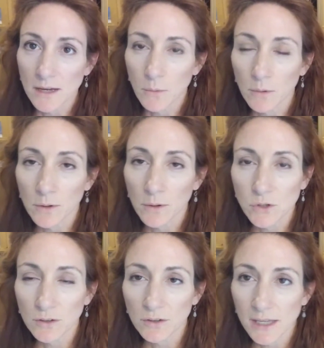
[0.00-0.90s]
We weren't sure
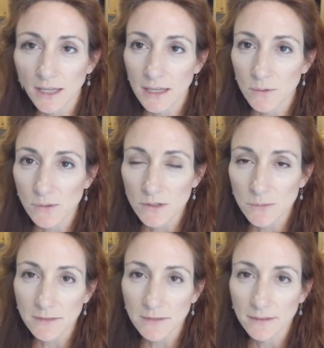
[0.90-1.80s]
if he was
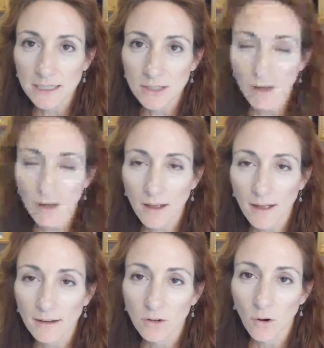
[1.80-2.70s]
responding to the cut
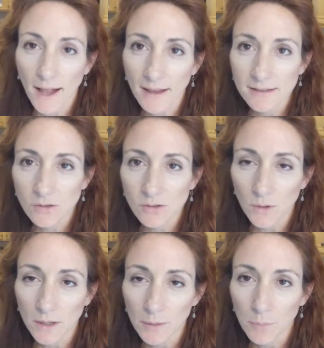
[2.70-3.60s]
grass
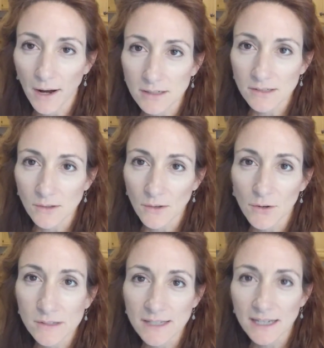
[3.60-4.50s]
during practice on
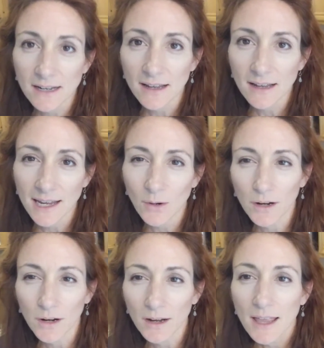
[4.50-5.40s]
Thursday night
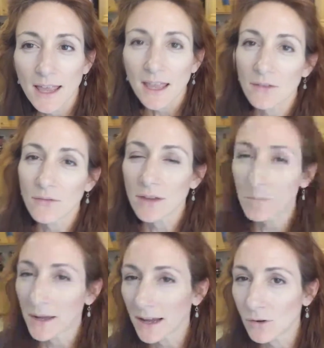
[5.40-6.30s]
or if he
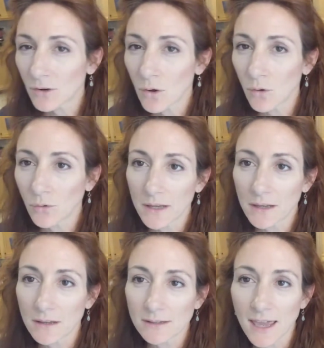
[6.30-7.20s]
might have a cold,
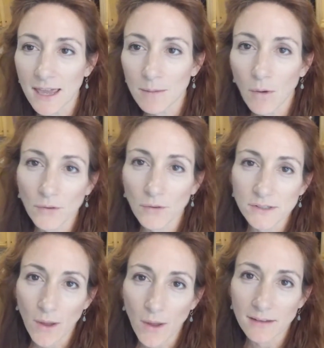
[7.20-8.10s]
because Gabe also
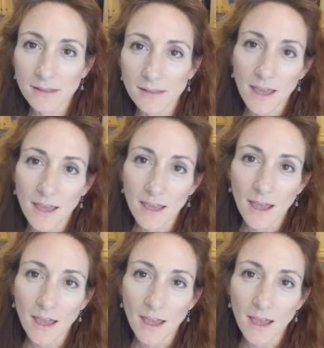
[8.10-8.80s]
has a